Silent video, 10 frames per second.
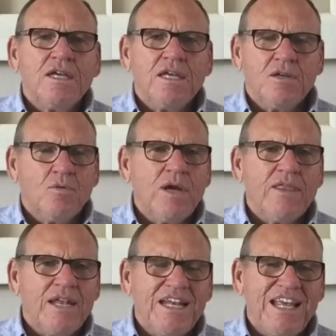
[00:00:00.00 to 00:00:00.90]
in a way
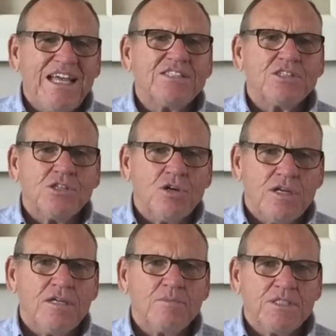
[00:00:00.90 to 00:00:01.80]
that enhances our
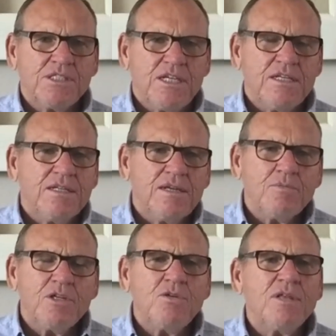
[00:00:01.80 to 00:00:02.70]
intimacy,
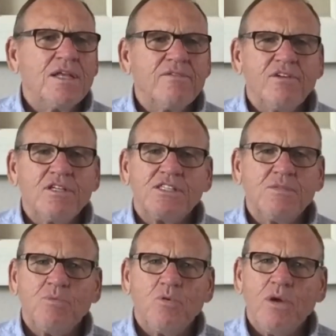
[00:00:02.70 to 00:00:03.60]
and we do that in a very
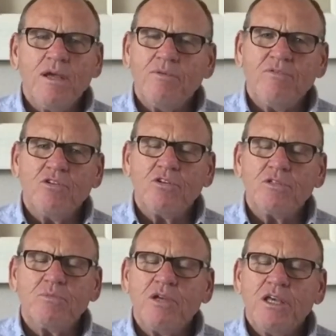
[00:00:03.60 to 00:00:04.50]
simple way, and we've
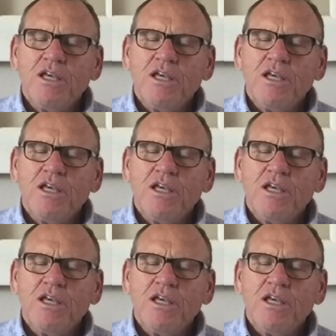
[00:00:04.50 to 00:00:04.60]
learned to